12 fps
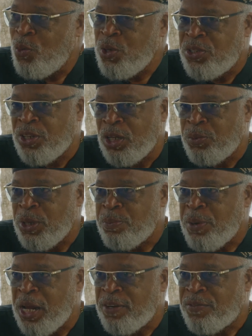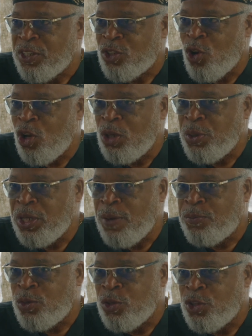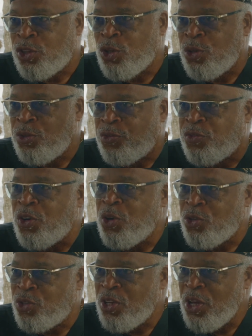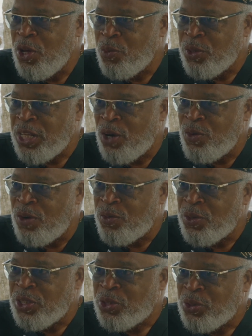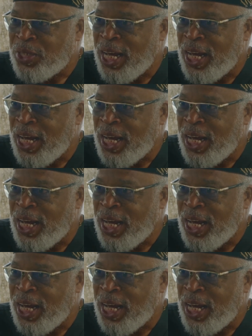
We celebrate PANAFEST all the way up to the 31st with that reverential